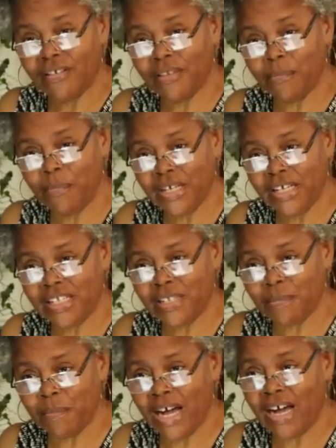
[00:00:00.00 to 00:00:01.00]
the biggest
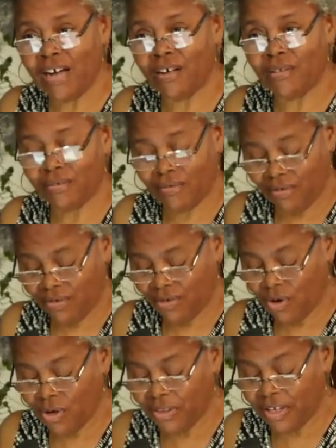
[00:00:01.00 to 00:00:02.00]
smile
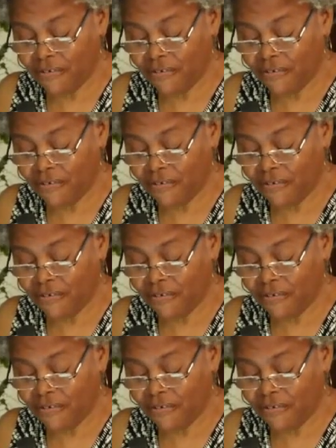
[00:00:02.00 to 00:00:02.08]
on their